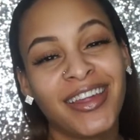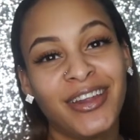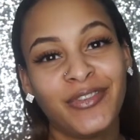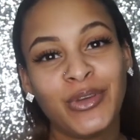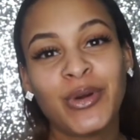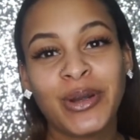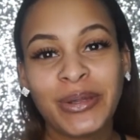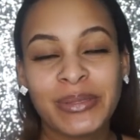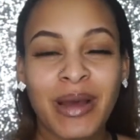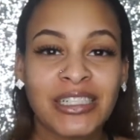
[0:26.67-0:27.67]
and if you are new
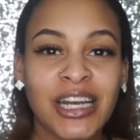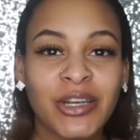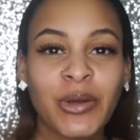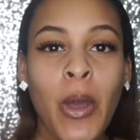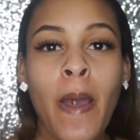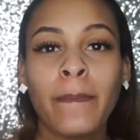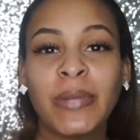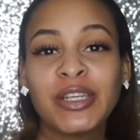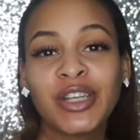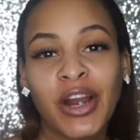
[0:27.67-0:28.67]
to my channel,
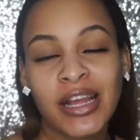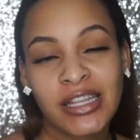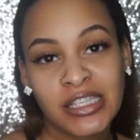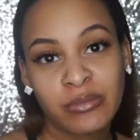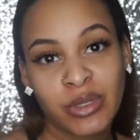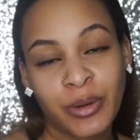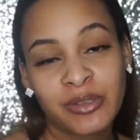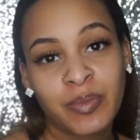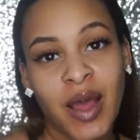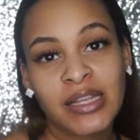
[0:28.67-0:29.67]
be sure to hit the
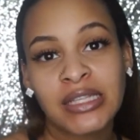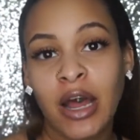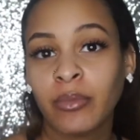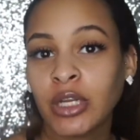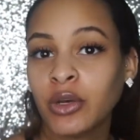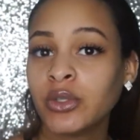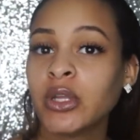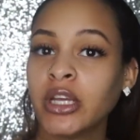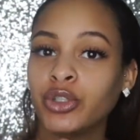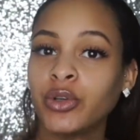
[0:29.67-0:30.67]
subscription box down below so
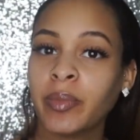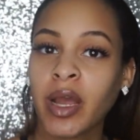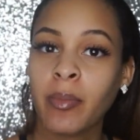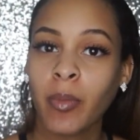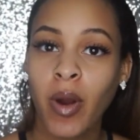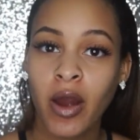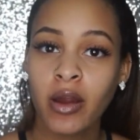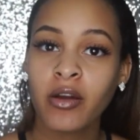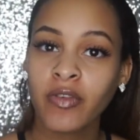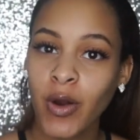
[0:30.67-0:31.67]
that you can become a part
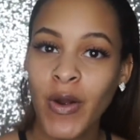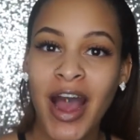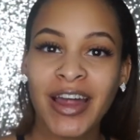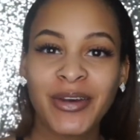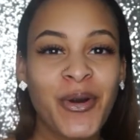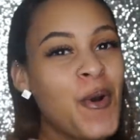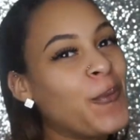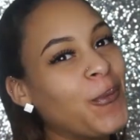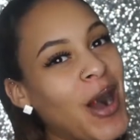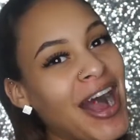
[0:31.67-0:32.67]
of our Ohana.
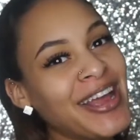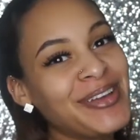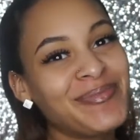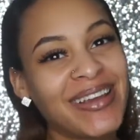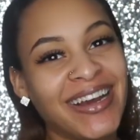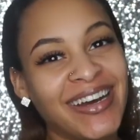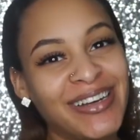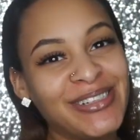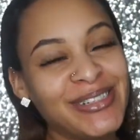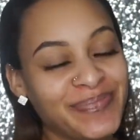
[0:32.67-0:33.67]
Why? Because